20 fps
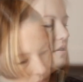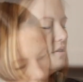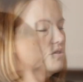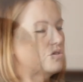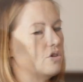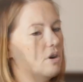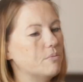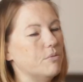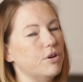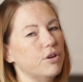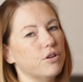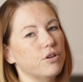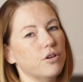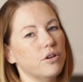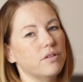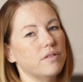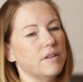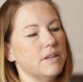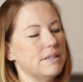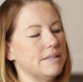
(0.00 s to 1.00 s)
So I'm gonna
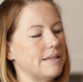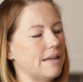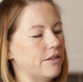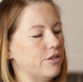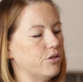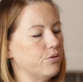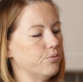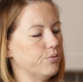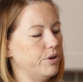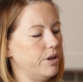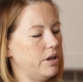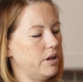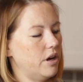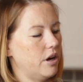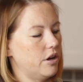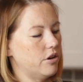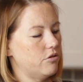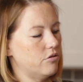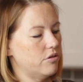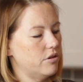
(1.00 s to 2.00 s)
cook this at
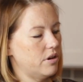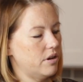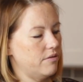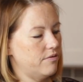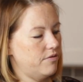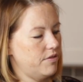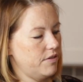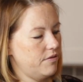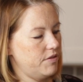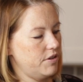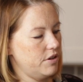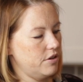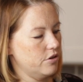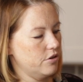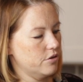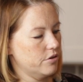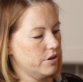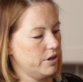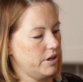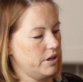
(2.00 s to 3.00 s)
350
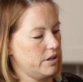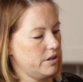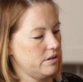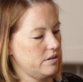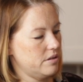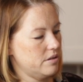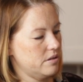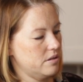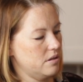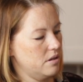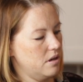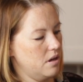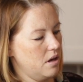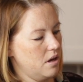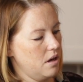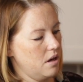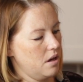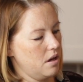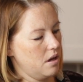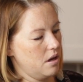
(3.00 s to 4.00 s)
degrees
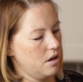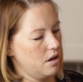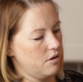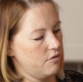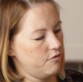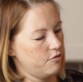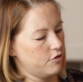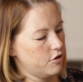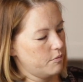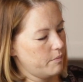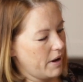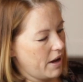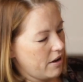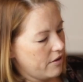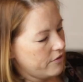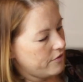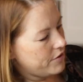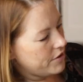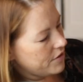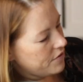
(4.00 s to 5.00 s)
for
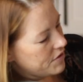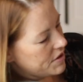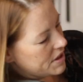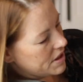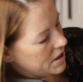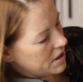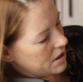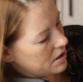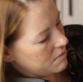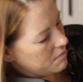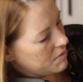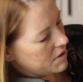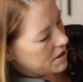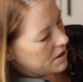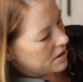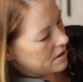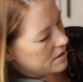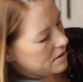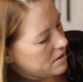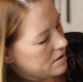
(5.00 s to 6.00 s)
about 15
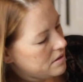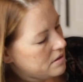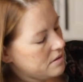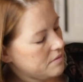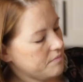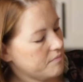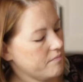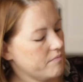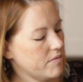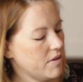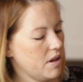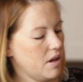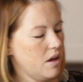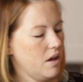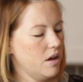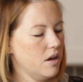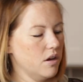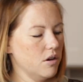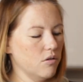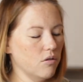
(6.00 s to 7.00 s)
minutes.
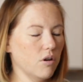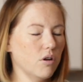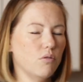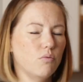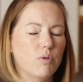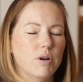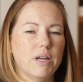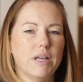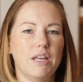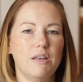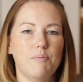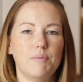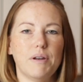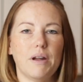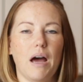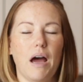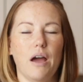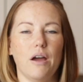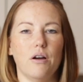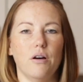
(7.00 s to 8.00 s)
I'm gonna wanna keep an
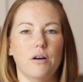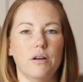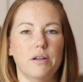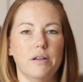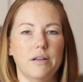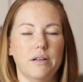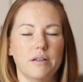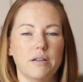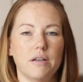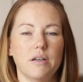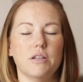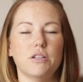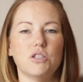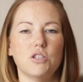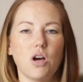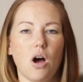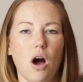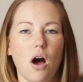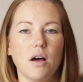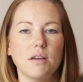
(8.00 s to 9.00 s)
eye on it
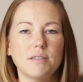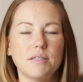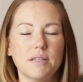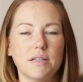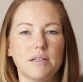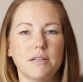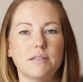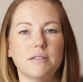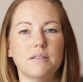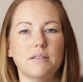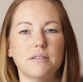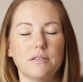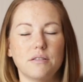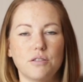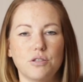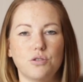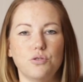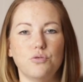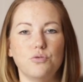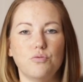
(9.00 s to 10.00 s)
toss it
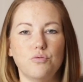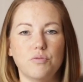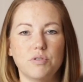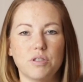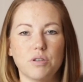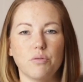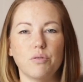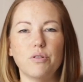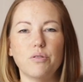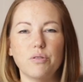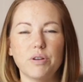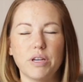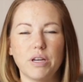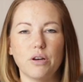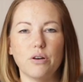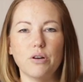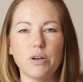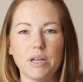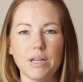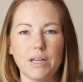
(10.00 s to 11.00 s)
to so it'll
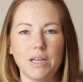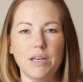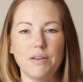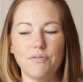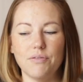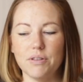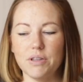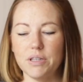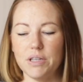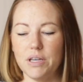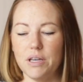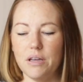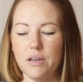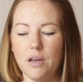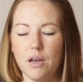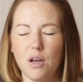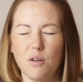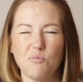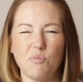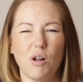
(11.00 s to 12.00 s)
cook evenly
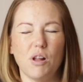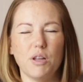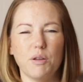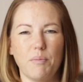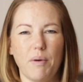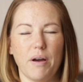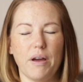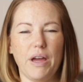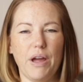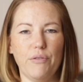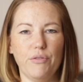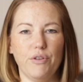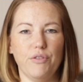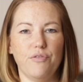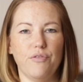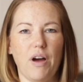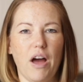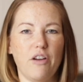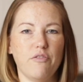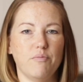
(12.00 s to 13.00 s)
probably about every
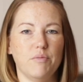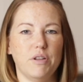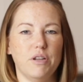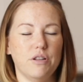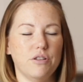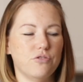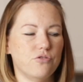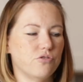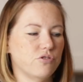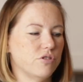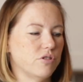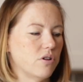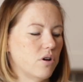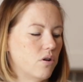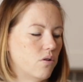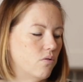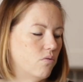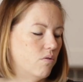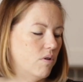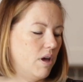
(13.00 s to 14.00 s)
five minutes or
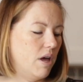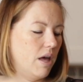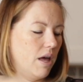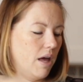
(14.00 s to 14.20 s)
so